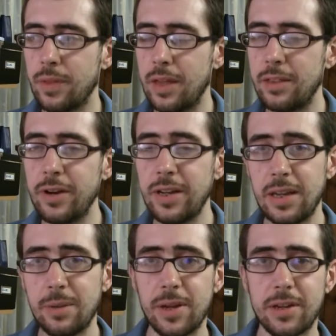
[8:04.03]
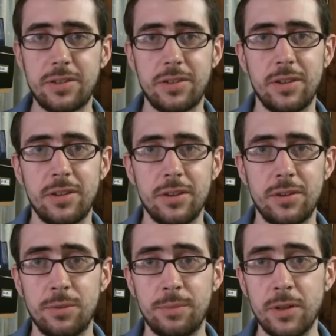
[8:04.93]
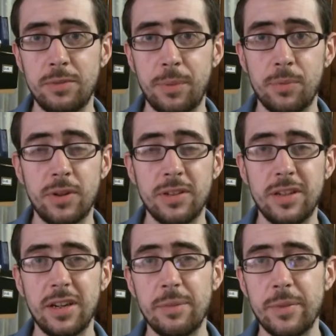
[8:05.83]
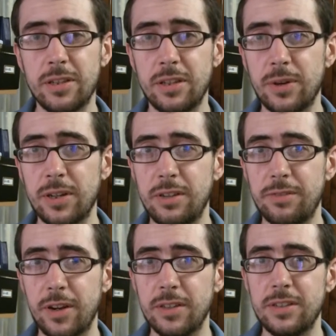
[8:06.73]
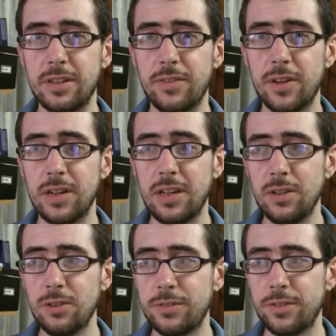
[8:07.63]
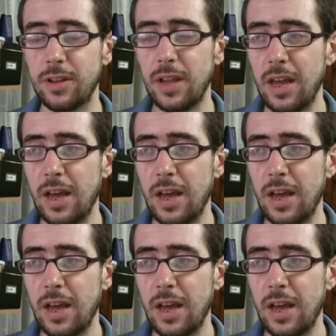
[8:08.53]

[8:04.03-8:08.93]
there any gimmicks that most people would consider gimmicks that you actually find significantly useful?